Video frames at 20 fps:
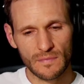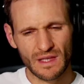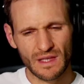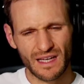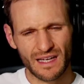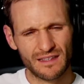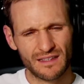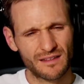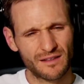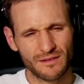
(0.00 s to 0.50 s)

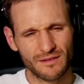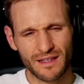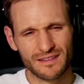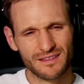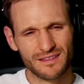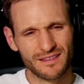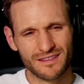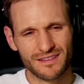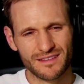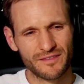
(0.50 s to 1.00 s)
I know
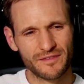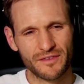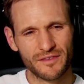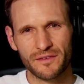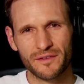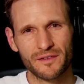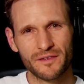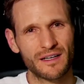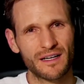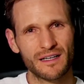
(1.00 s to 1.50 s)
that stuff. If
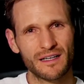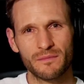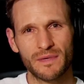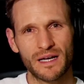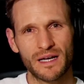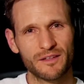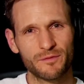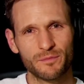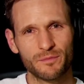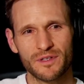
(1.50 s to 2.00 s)
you're not a
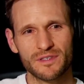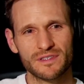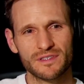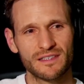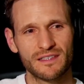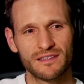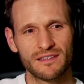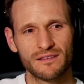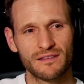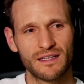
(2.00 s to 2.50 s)
math
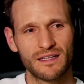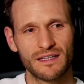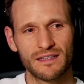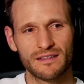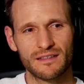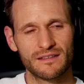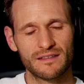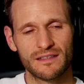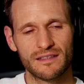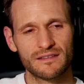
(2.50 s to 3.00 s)
person, I know
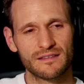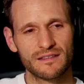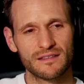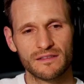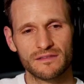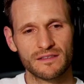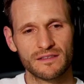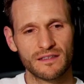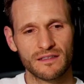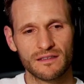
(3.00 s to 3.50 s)
that
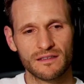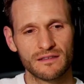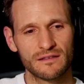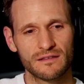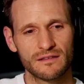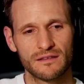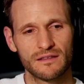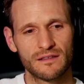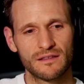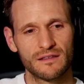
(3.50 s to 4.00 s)
stuff's not
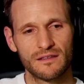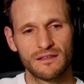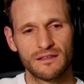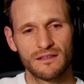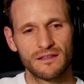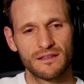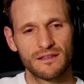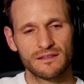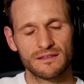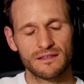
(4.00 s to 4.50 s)
gonna
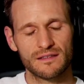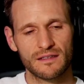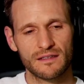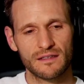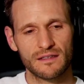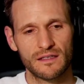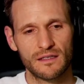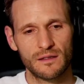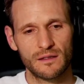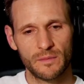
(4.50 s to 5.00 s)

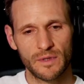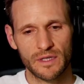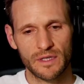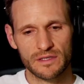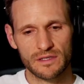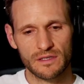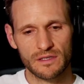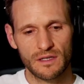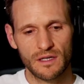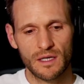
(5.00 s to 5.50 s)
help
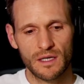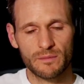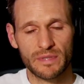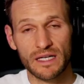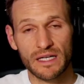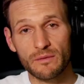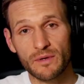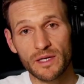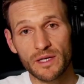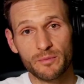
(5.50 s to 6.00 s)
much. But
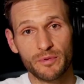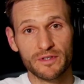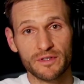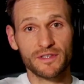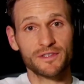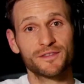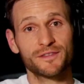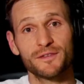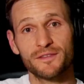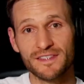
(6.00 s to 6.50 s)
anyway, you put
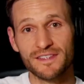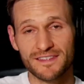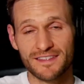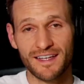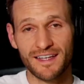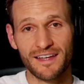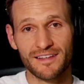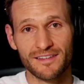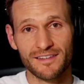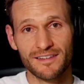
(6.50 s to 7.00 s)
those two things
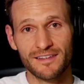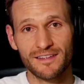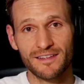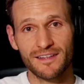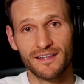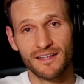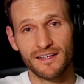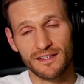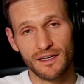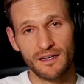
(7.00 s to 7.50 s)
together,
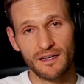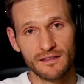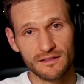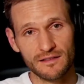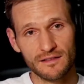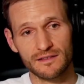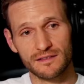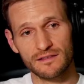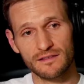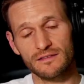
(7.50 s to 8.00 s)

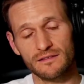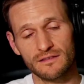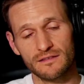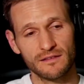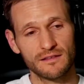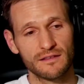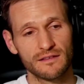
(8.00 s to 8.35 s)
calculus and